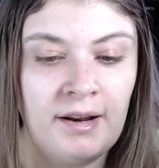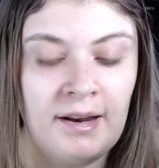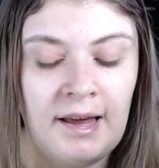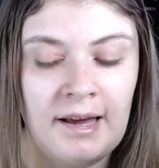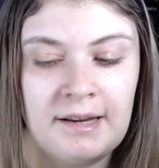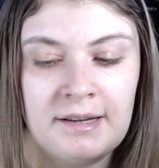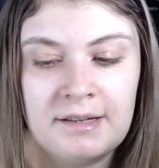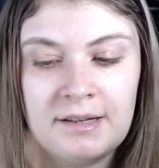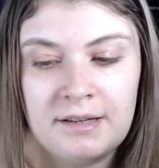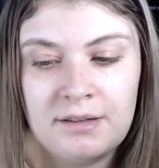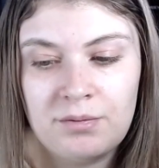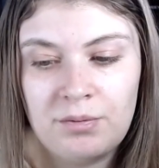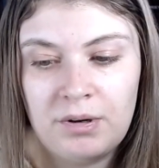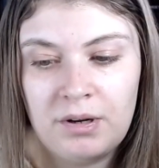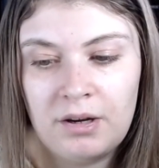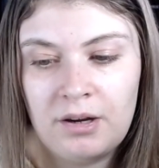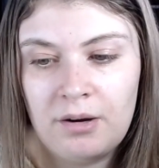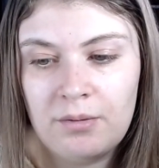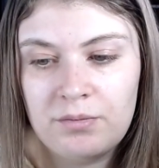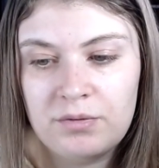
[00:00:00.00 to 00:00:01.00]
ladies, when
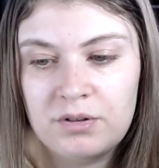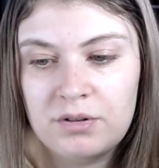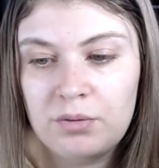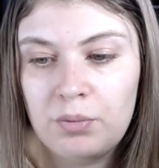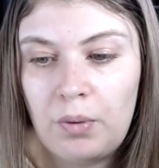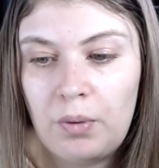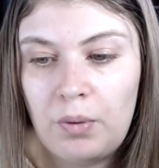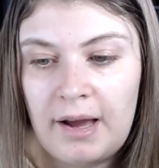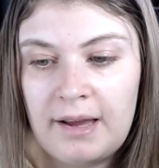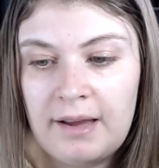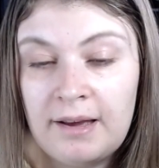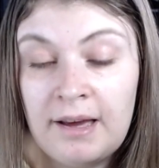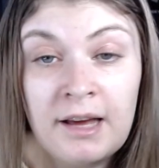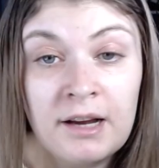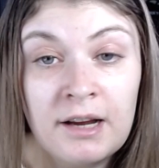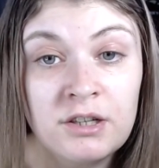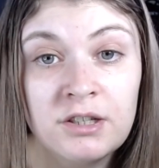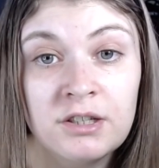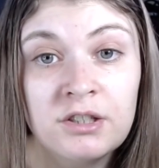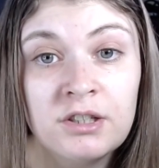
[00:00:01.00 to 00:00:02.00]
it comes to weight, and
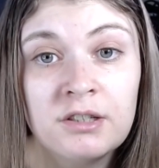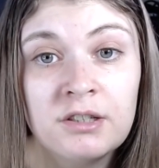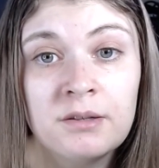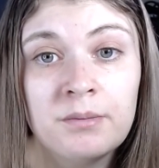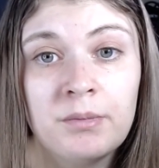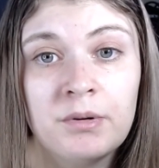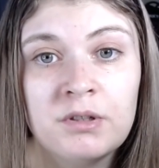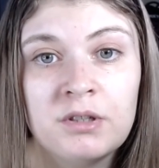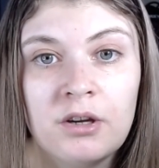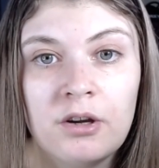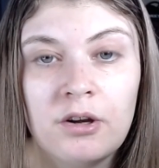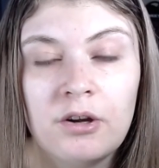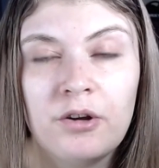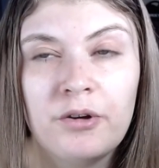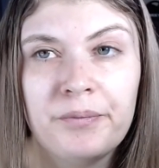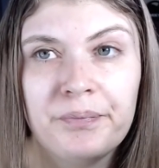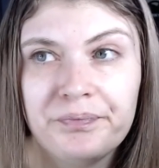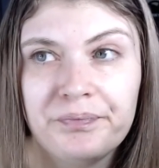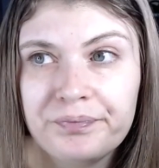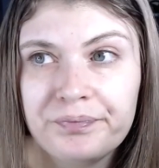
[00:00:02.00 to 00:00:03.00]
actually, gentlemen too,